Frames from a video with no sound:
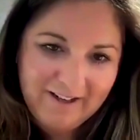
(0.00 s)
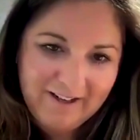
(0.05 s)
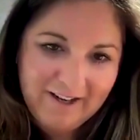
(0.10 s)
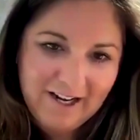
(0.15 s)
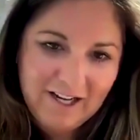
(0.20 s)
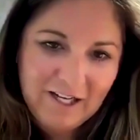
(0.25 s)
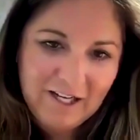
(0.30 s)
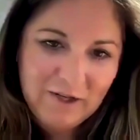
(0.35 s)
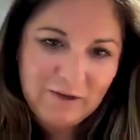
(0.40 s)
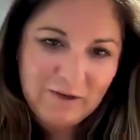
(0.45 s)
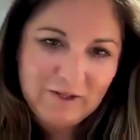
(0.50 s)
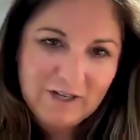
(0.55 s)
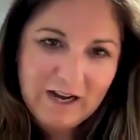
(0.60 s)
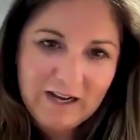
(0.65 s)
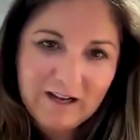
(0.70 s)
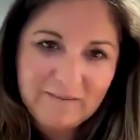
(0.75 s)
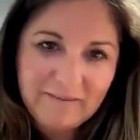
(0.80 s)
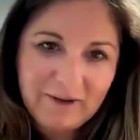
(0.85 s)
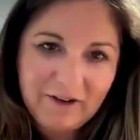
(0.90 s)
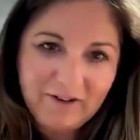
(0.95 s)
Can you
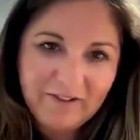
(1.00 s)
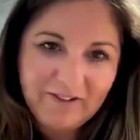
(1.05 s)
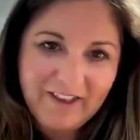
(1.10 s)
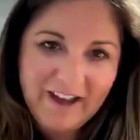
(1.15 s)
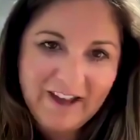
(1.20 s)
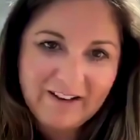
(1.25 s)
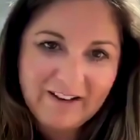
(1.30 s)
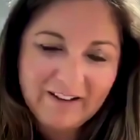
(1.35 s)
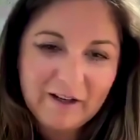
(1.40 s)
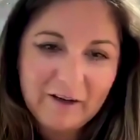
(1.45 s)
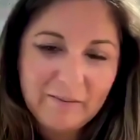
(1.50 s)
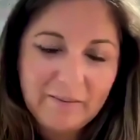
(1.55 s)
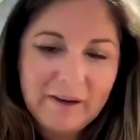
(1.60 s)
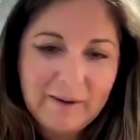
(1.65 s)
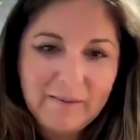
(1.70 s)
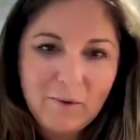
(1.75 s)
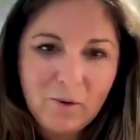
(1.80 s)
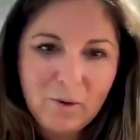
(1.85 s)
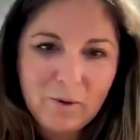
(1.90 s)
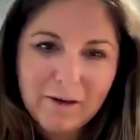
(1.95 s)
talk about that a little
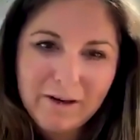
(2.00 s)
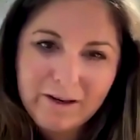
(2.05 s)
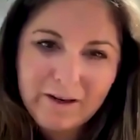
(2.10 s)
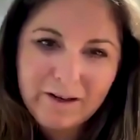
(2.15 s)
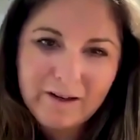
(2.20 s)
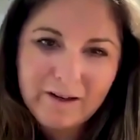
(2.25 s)
bit more?